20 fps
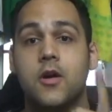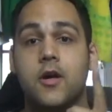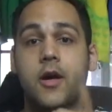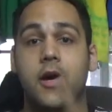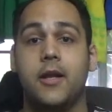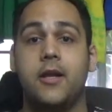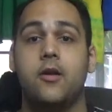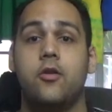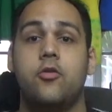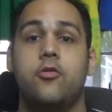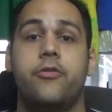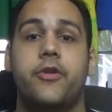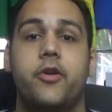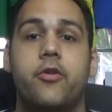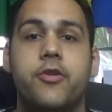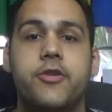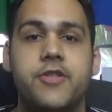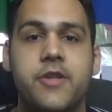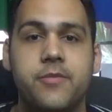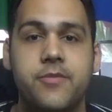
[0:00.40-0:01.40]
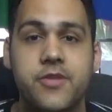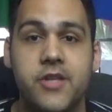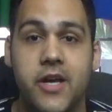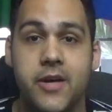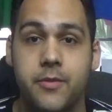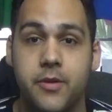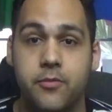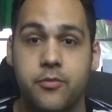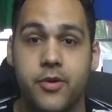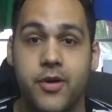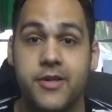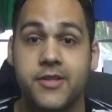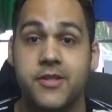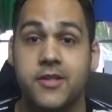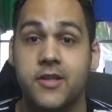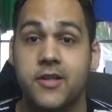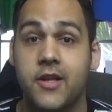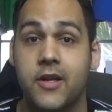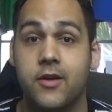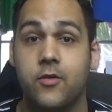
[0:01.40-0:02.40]
Hello viewers, I'm Simon
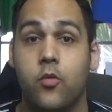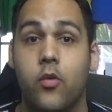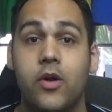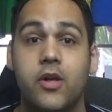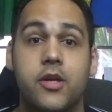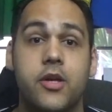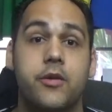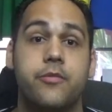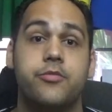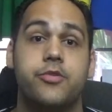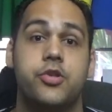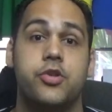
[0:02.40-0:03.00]
Preston and welcome